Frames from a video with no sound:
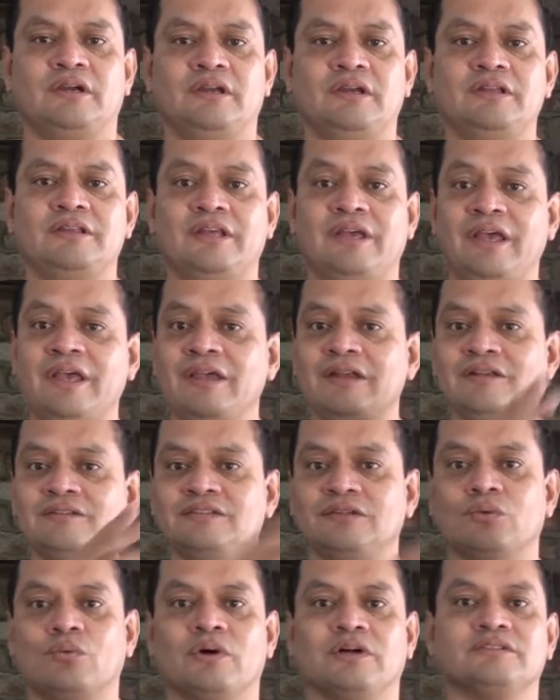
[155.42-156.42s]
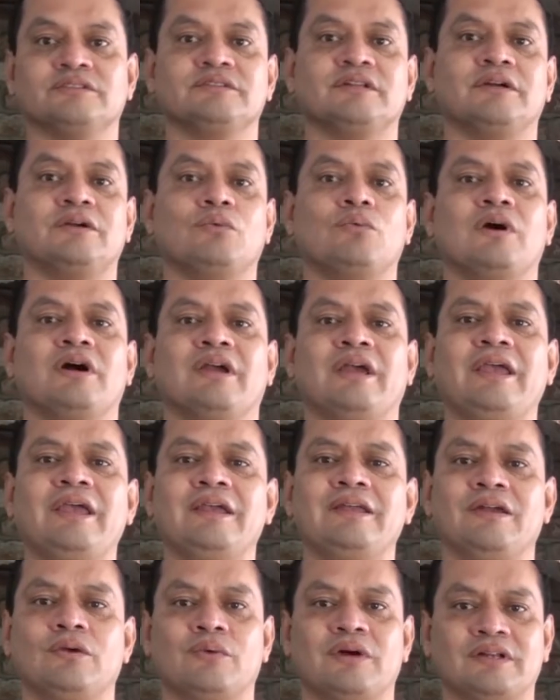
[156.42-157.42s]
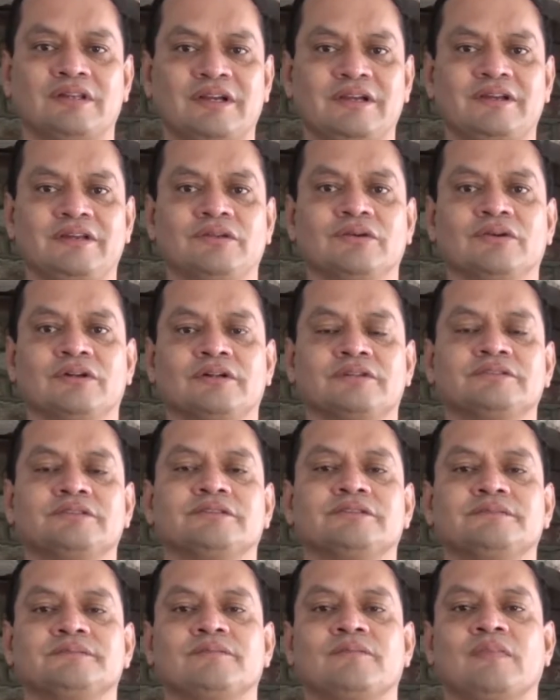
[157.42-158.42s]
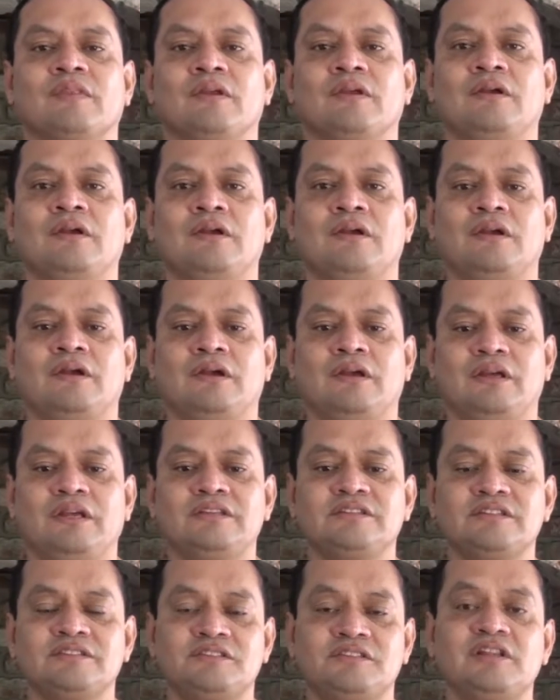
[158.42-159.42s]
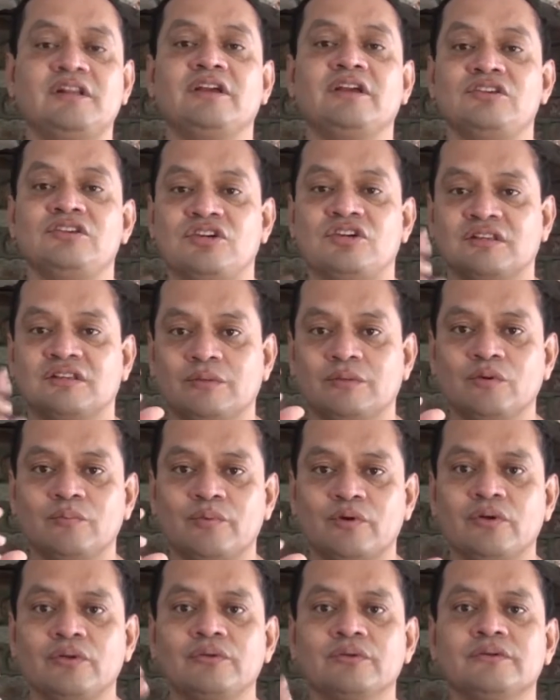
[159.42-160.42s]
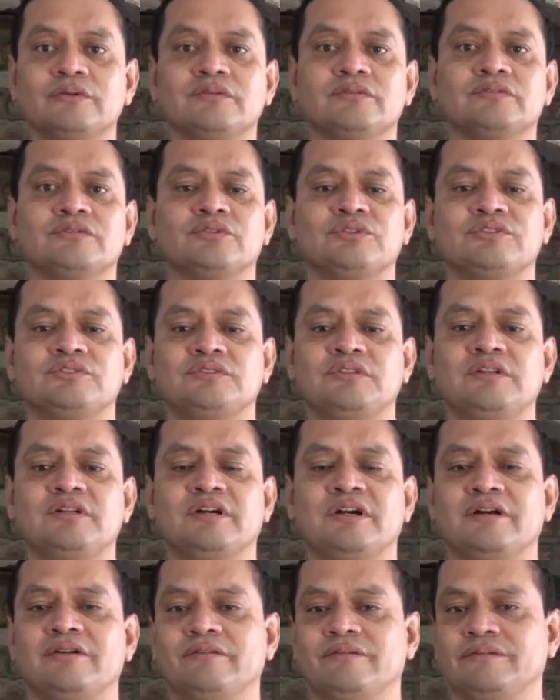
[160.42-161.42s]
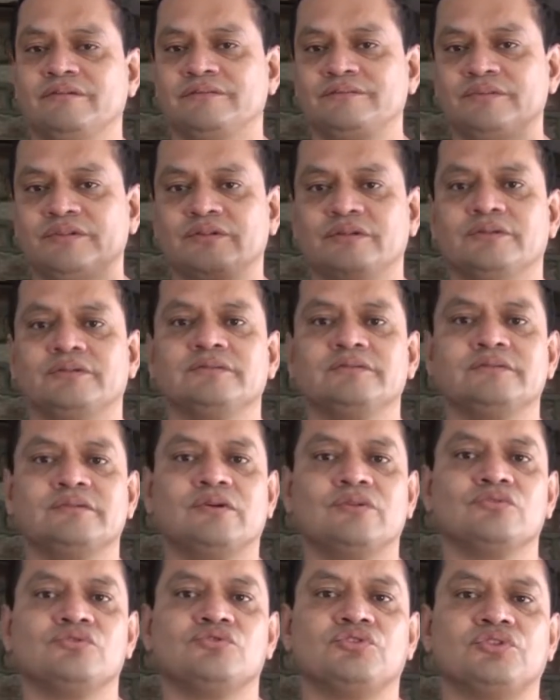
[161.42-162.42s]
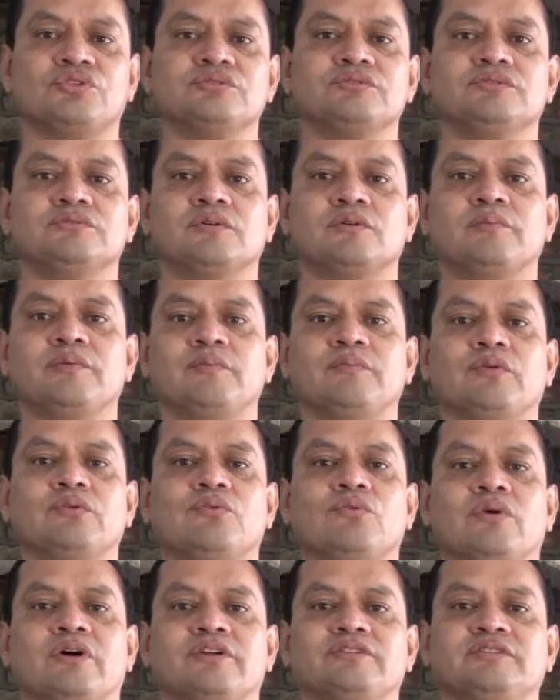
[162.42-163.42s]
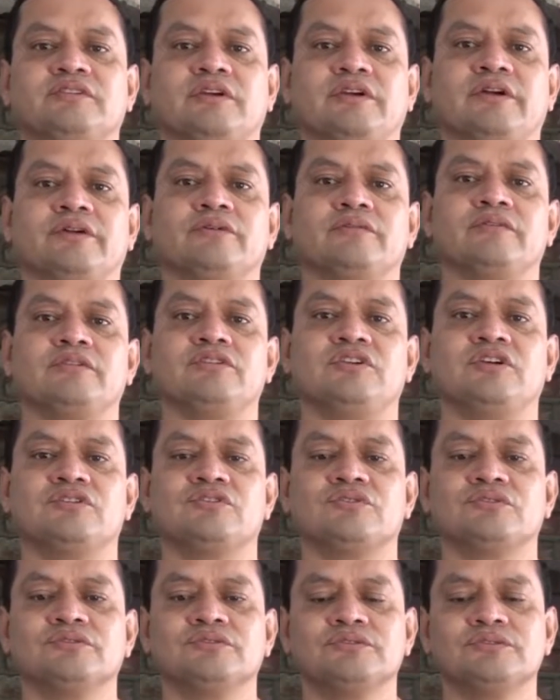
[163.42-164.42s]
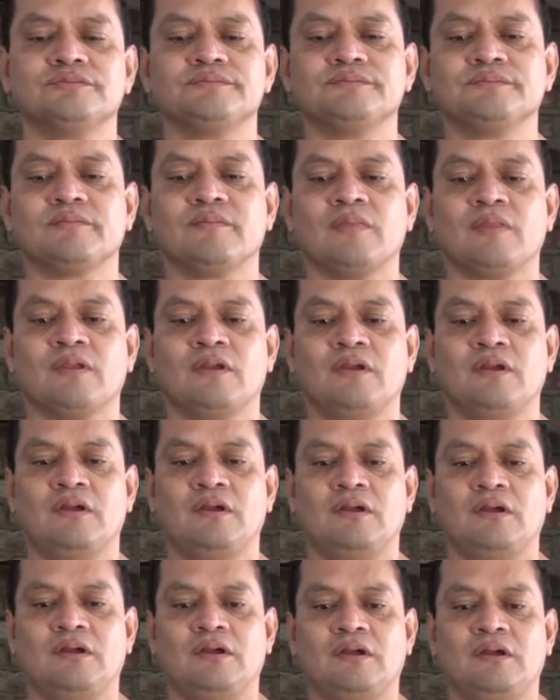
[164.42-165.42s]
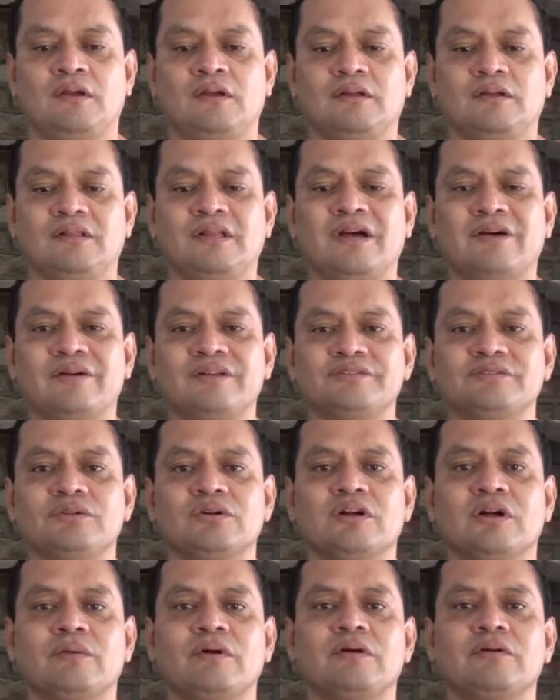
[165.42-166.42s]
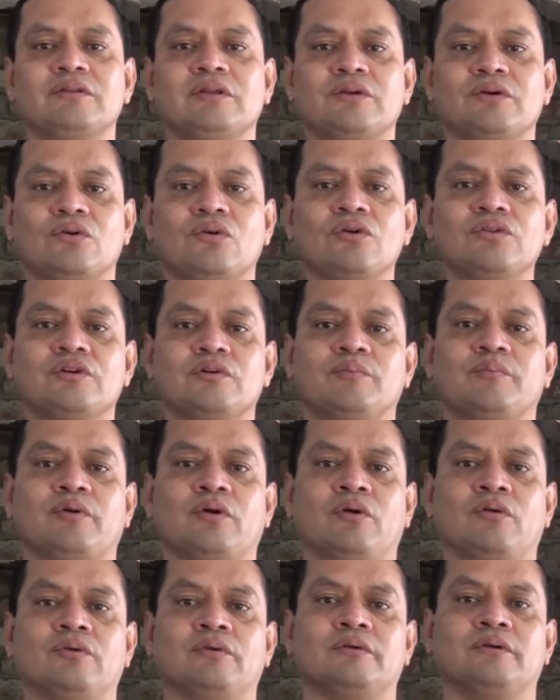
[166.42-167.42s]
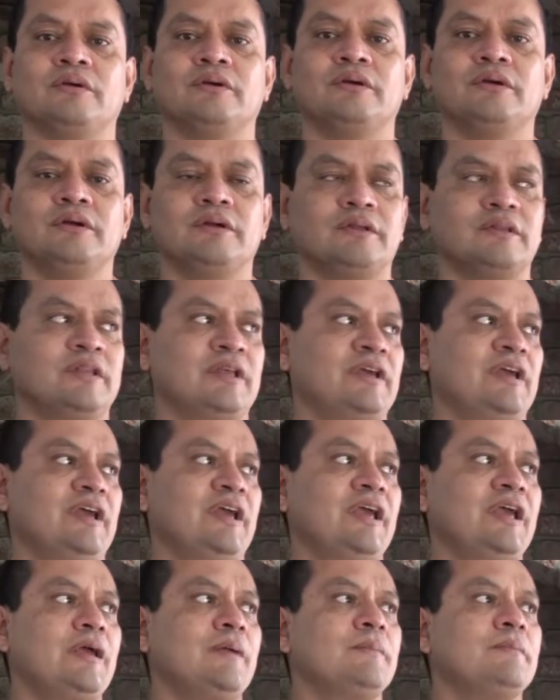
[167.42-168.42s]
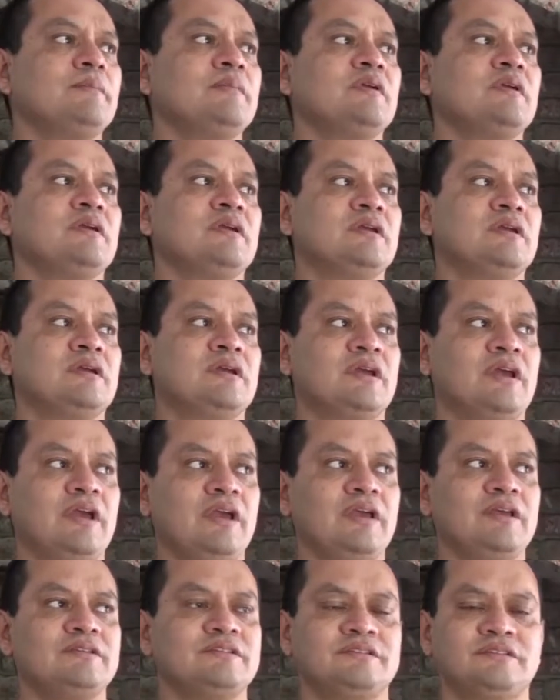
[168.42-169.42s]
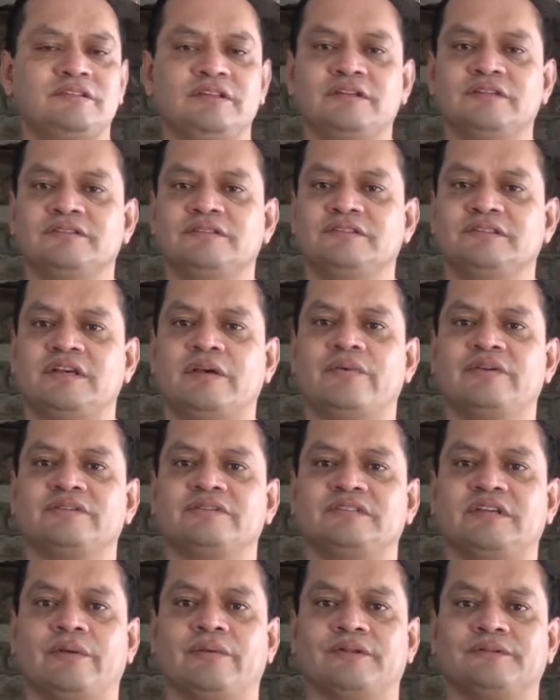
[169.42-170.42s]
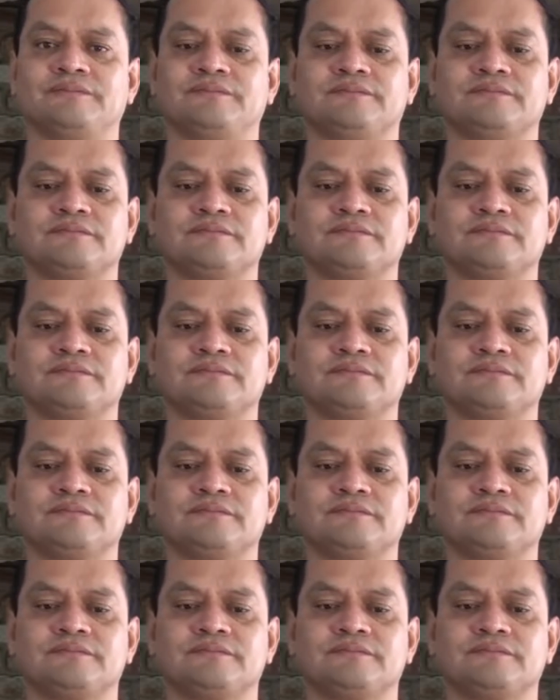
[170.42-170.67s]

In the 80s, it was like $180, $190. It's still an injectable product, so I still have, you know, concerns for people who are scared of injections. Now let's talk about the other product, the MK677.